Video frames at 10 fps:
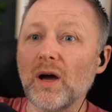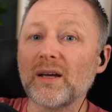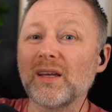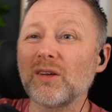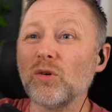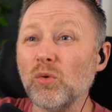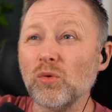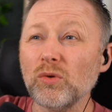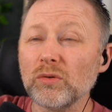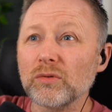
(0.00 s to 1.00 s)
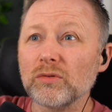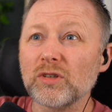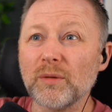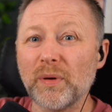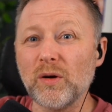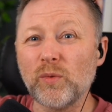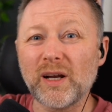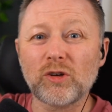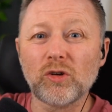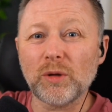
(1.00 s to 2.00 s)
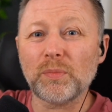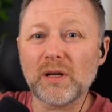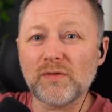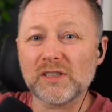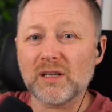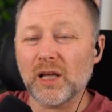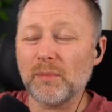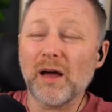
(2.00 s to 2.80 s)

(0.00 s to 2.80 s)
I can go to a bit where I couldn't previously climb.